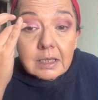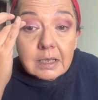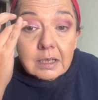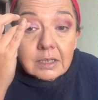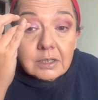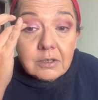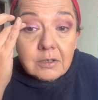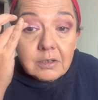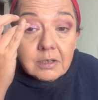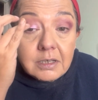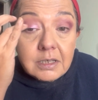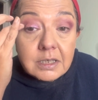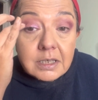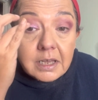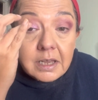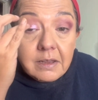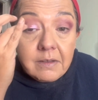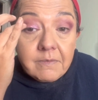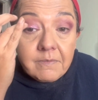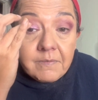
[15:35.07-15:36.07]
As you can
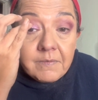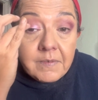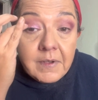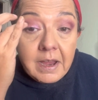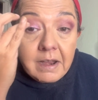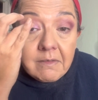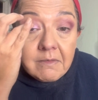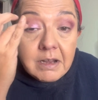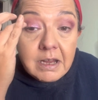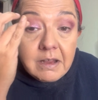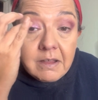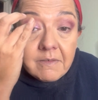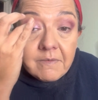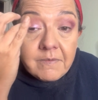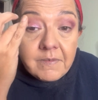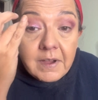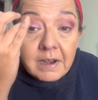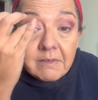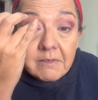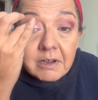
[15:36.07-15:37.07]
see, very,
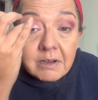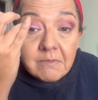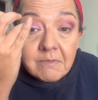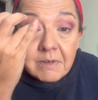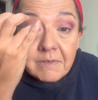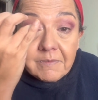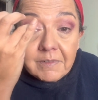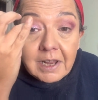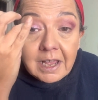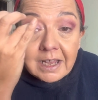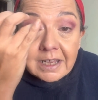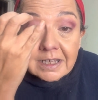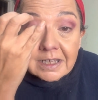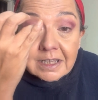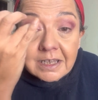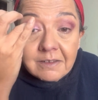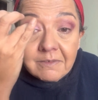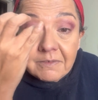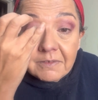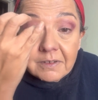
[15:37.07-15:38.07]
very
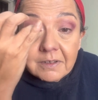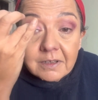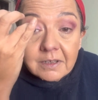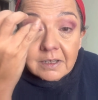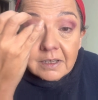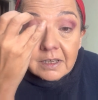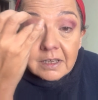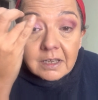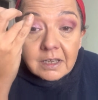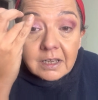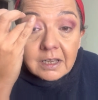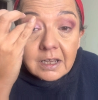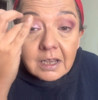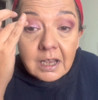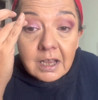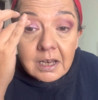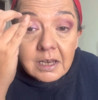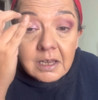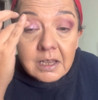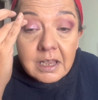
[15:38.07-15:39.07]
reflective.
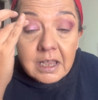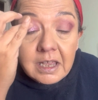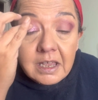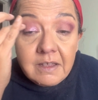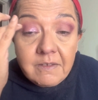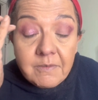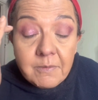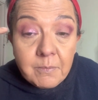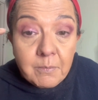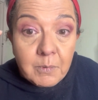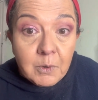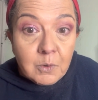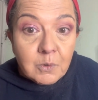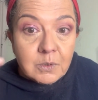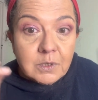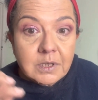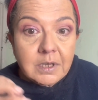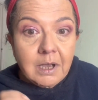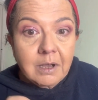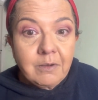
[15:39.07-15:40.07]
And even more
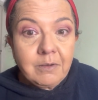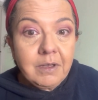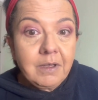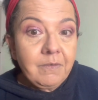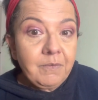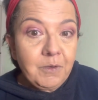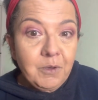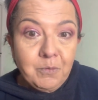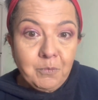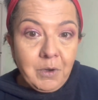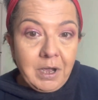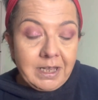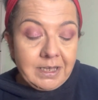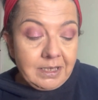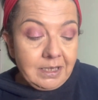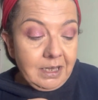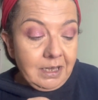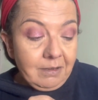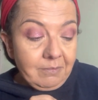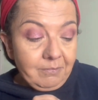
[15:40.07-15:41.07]
so if you wet
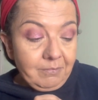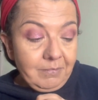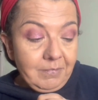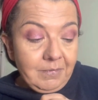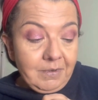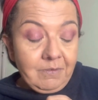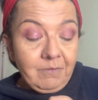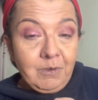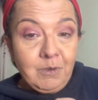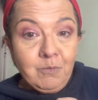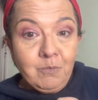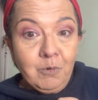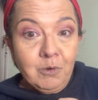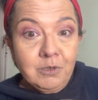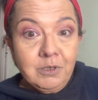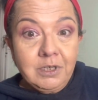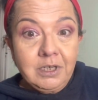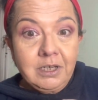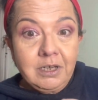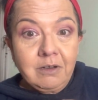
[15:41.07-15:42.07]
it, if you
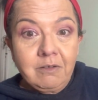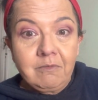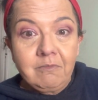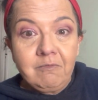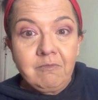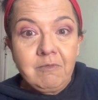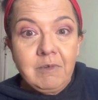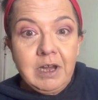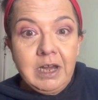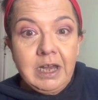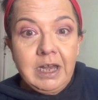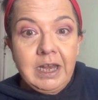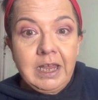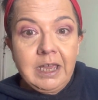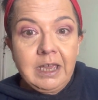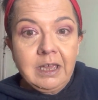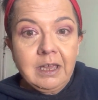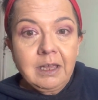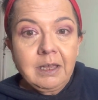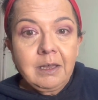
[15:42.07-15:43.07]
wanted a
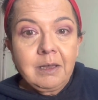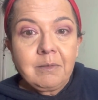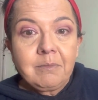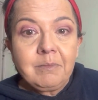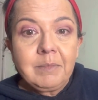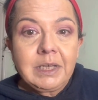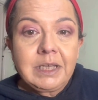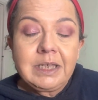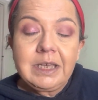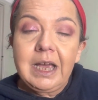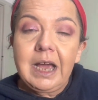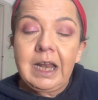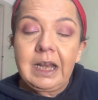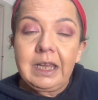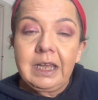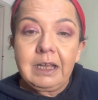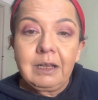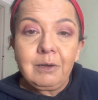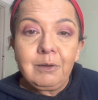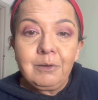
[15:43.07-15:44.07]
really
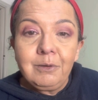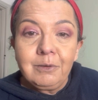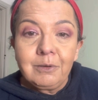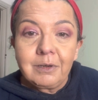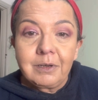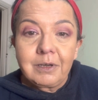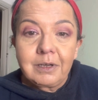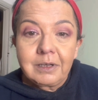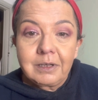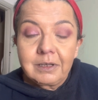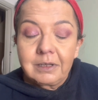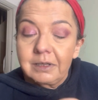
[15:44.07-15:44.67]
metallic look.